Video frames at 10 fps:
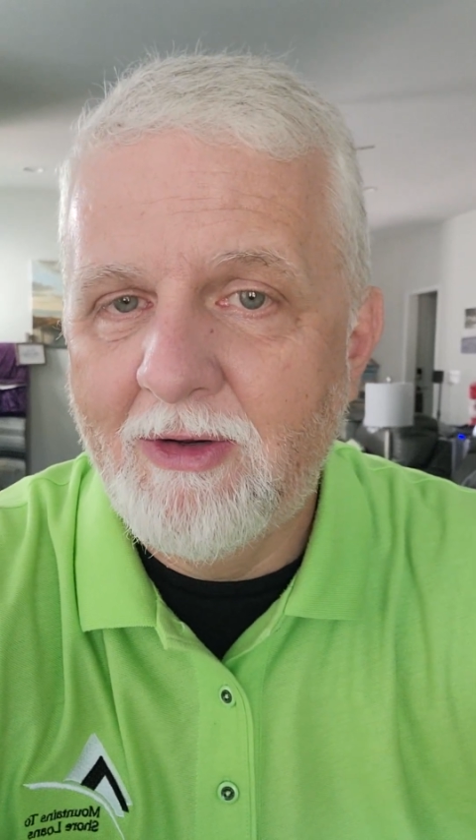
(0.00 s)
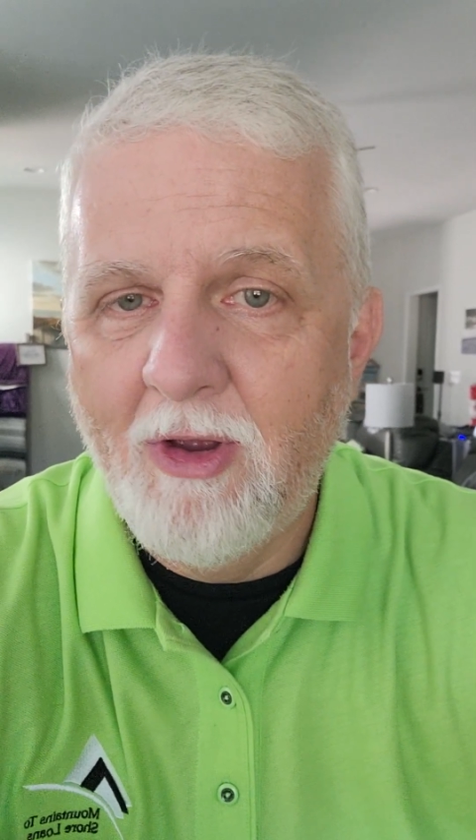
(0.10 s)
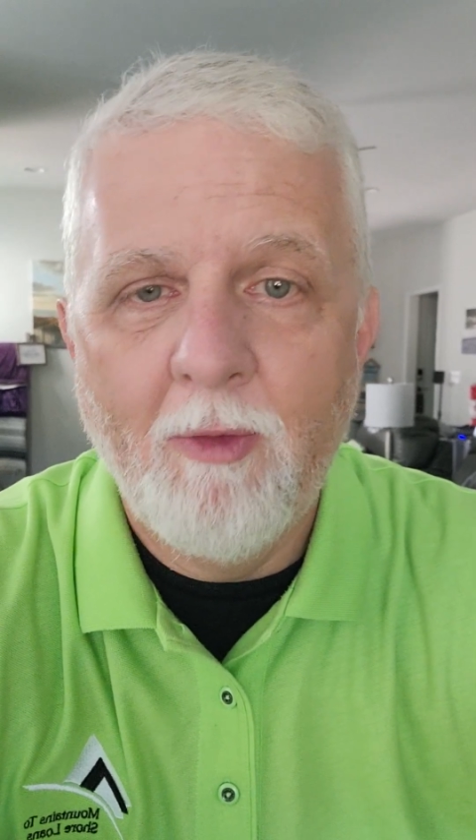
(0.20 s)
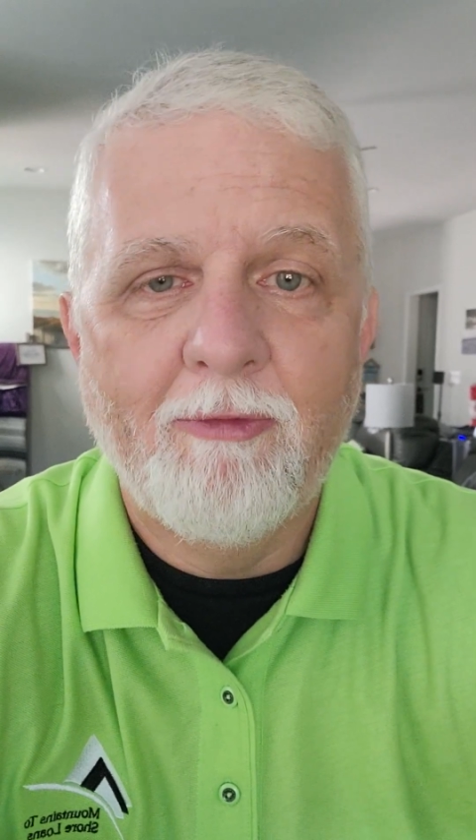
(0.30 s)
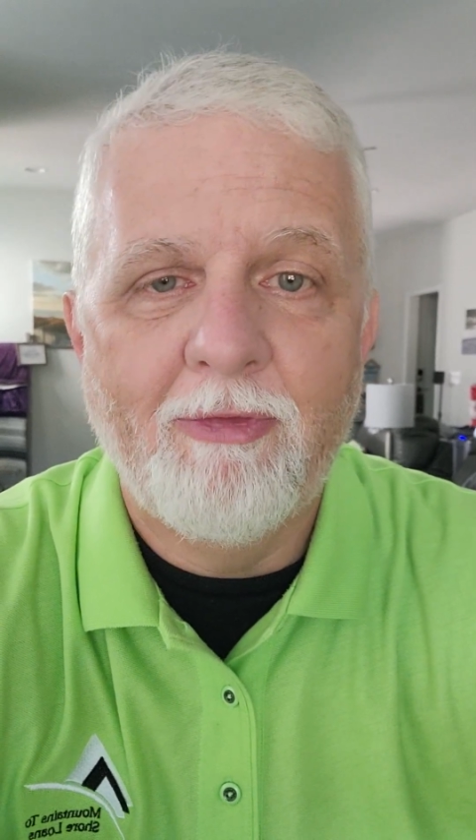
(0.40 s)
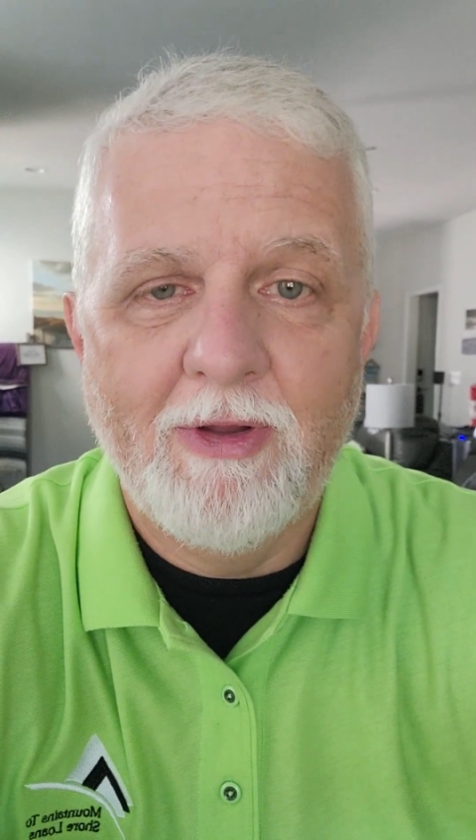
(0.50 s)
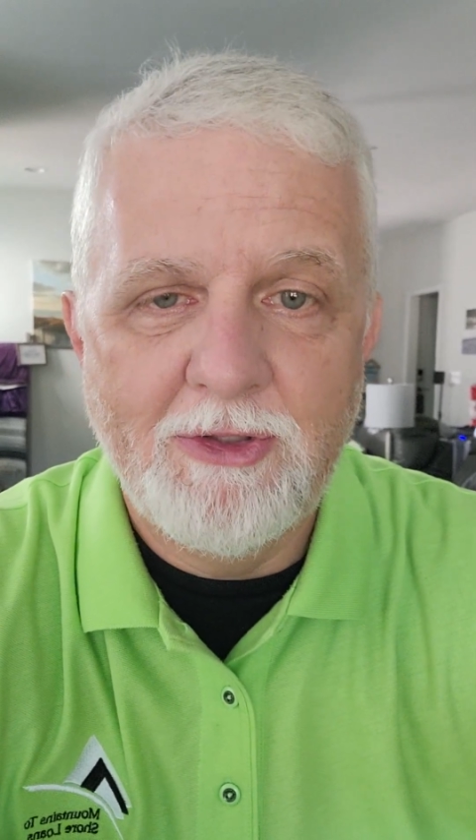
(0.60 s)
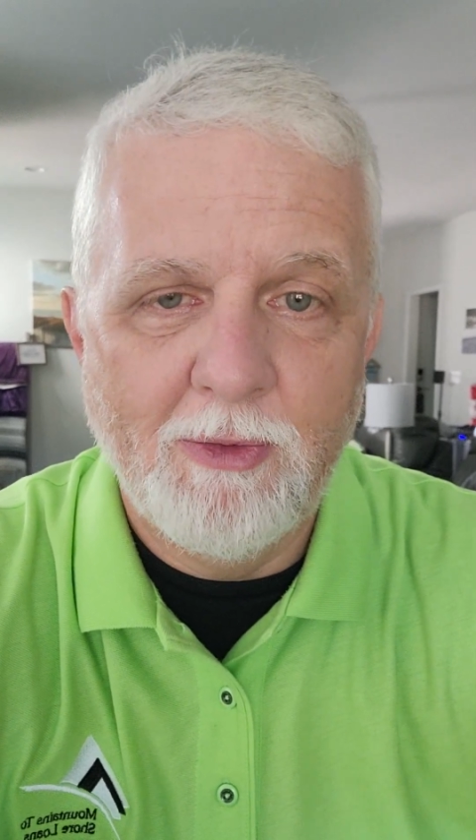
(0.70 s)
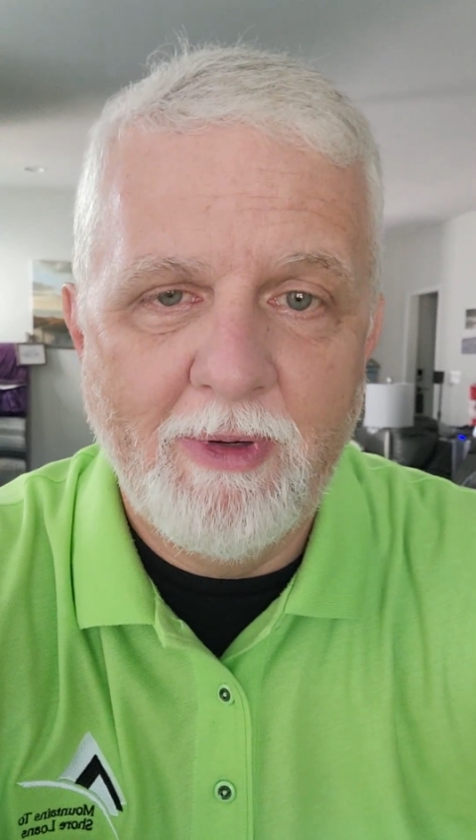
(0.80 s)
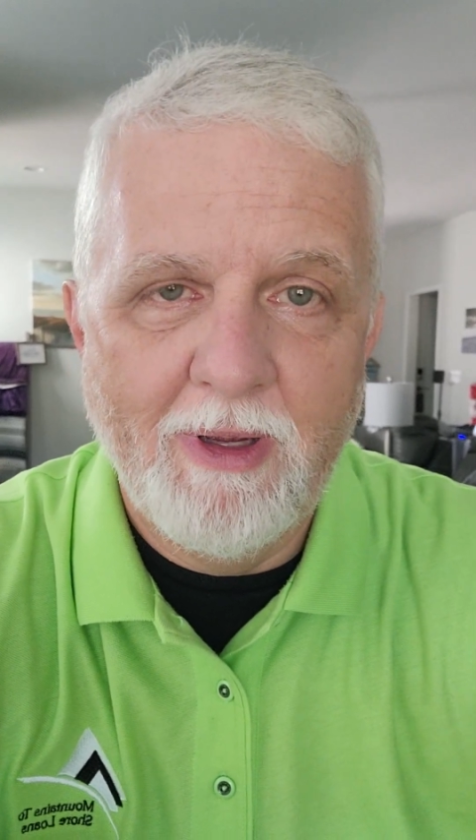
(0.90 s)
You hope
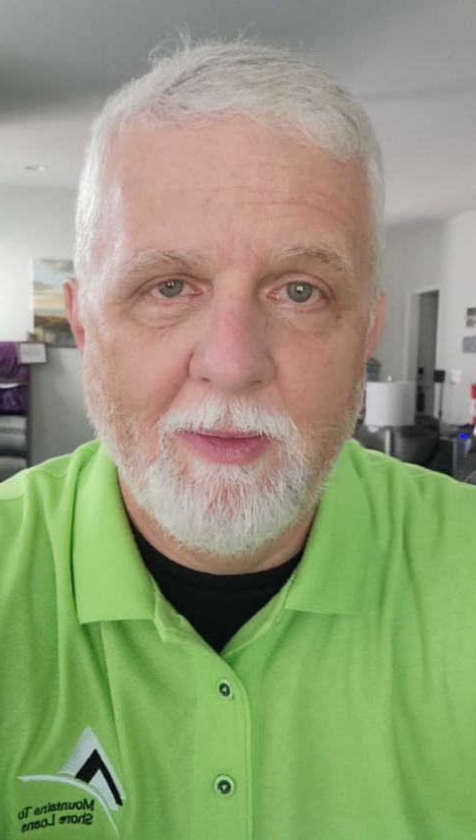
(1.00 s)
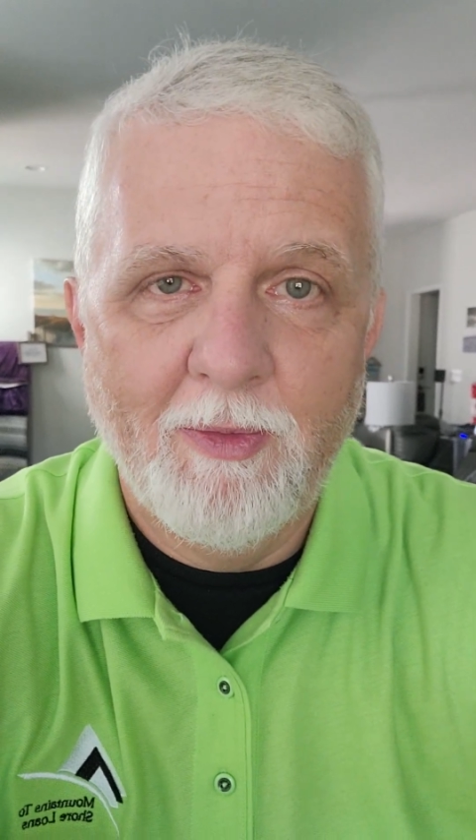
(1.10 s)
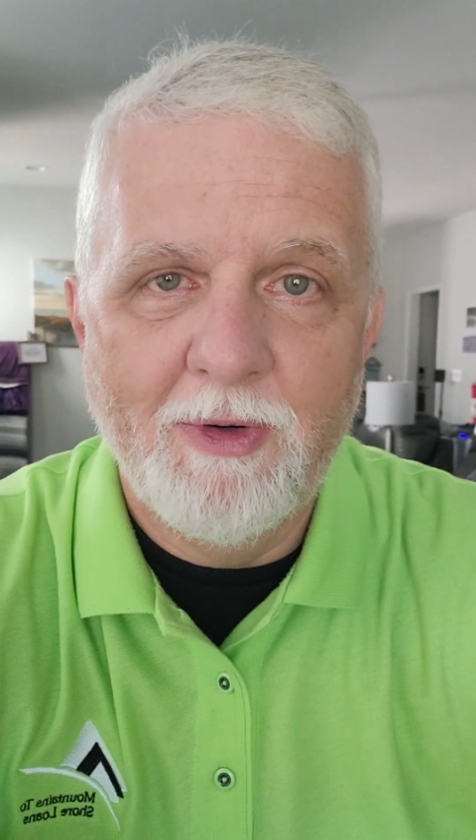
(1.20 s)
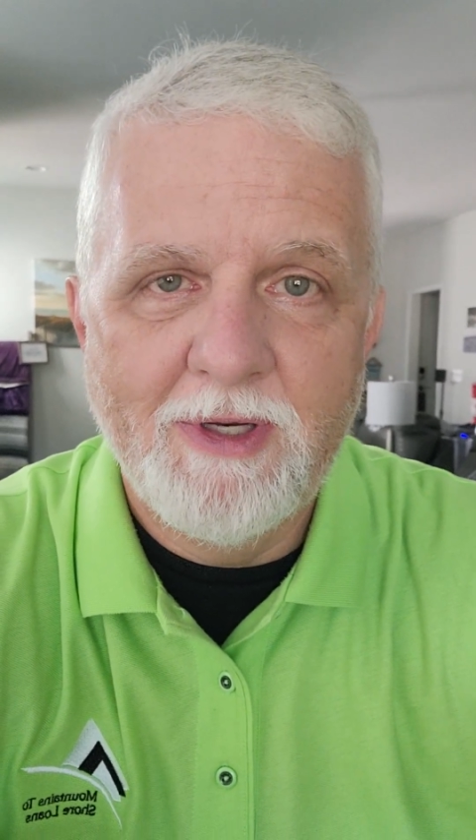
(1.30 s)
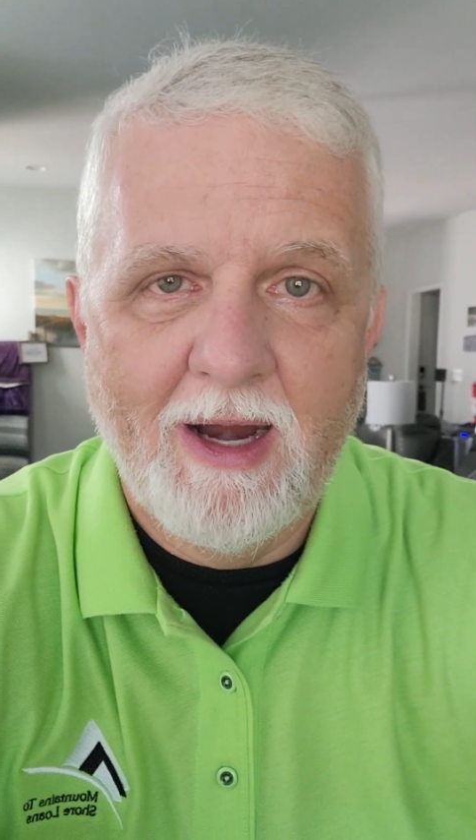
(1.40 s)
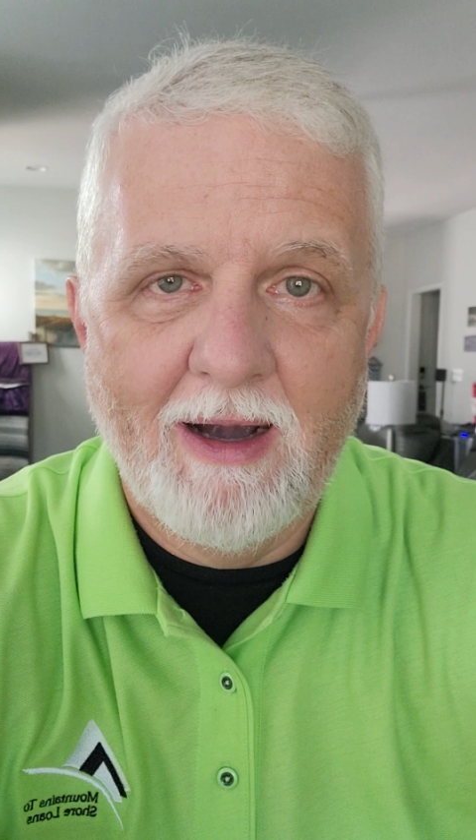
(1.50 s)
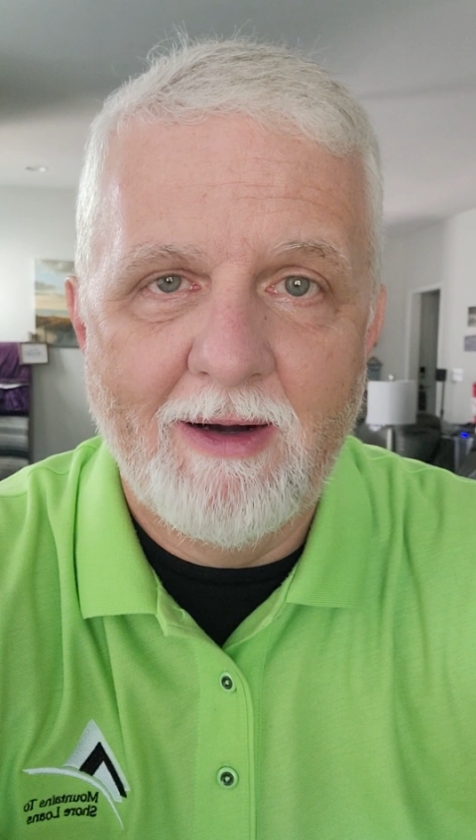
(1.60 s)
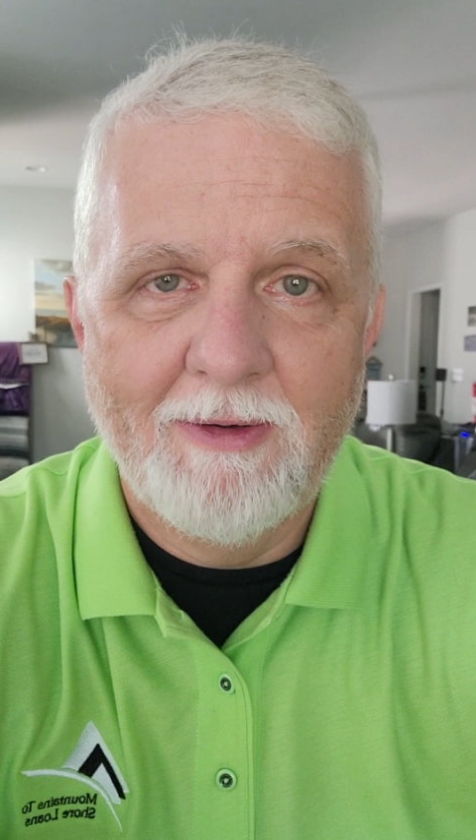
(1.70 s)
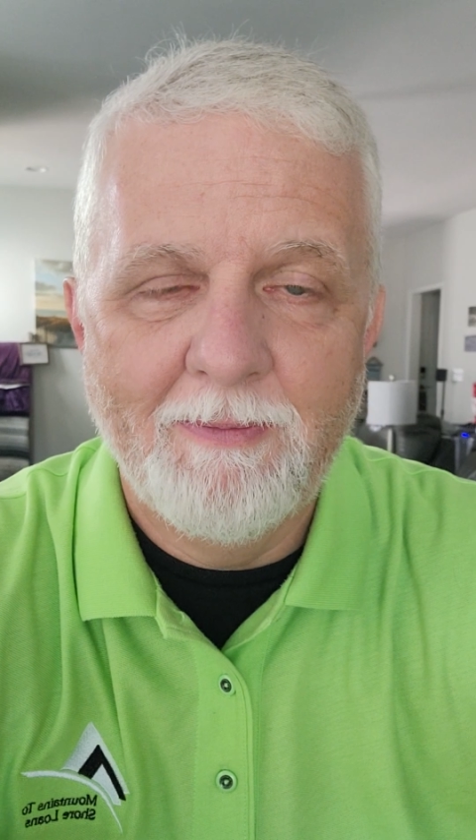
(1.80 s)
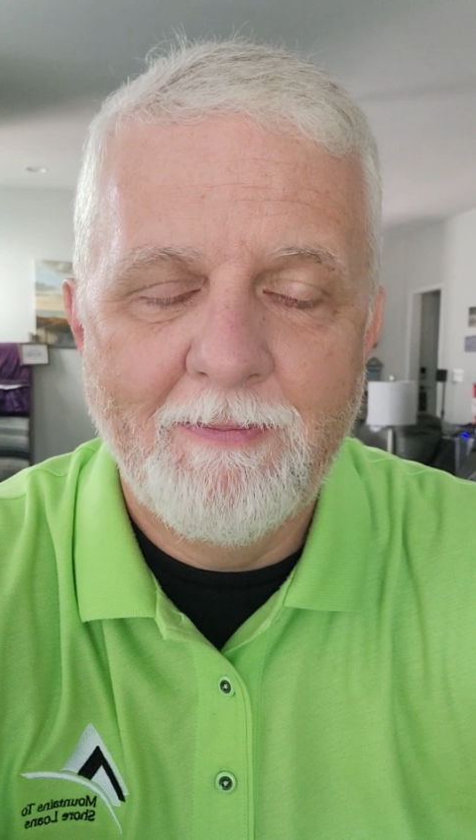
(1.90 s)
that you'll be able to
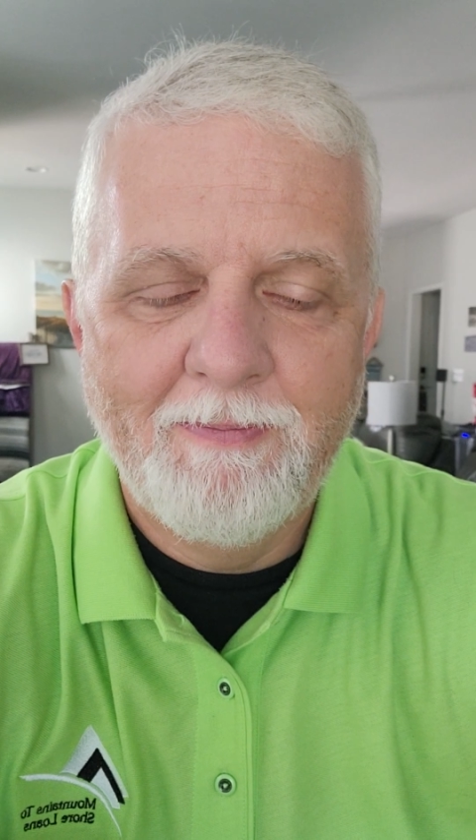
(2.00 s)
retire.